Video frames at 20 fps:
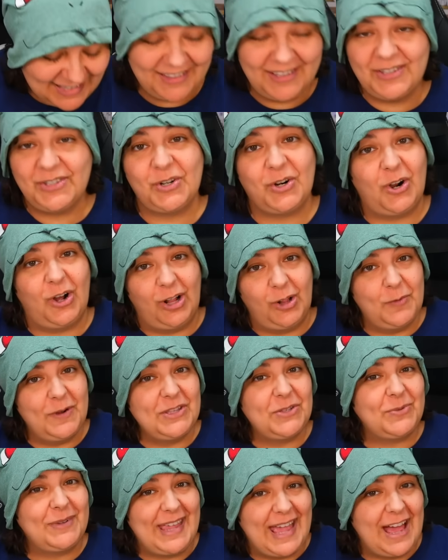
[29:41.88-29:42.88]
These are all
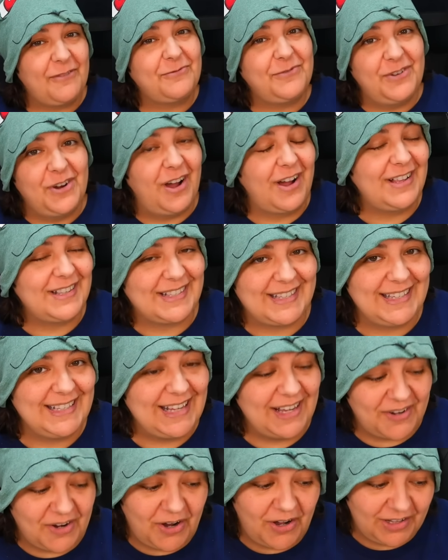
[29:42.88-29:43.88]
ones we have not seen
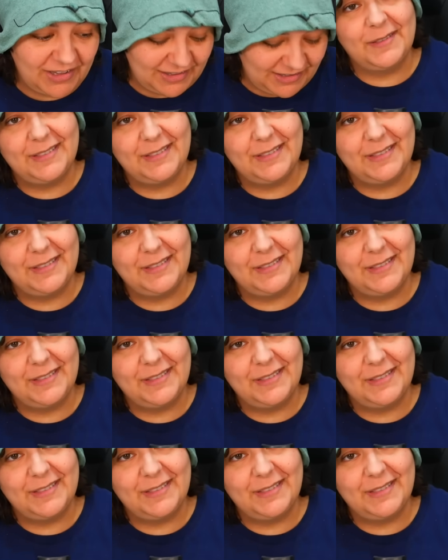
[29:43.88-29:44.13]
at all.